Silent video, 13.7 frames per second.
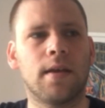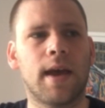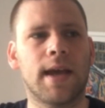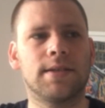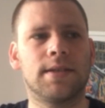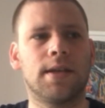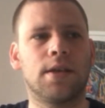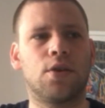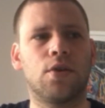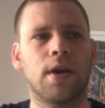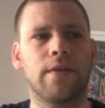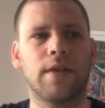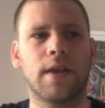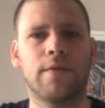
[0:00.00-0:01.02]

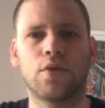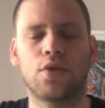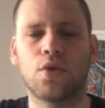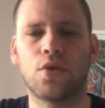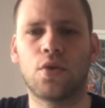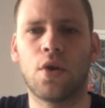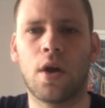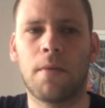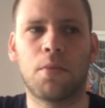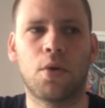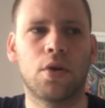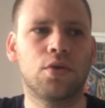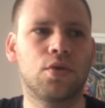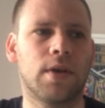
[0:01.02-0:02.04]
SCQF level 2
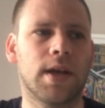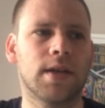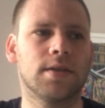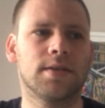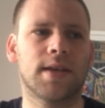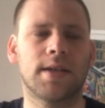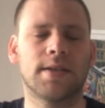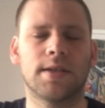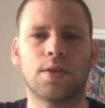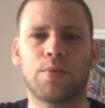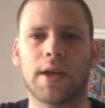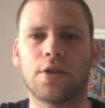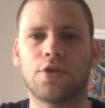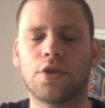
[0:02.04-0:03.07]
monotone exercises,
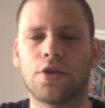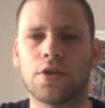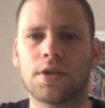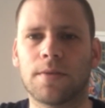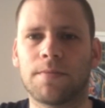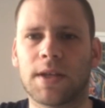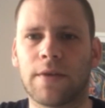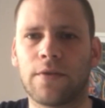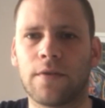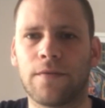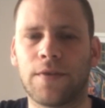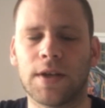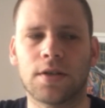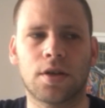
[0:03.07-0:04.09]
we introduce some
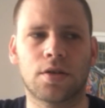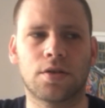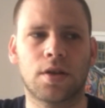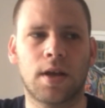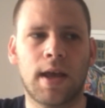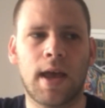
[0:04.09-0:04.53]
different features.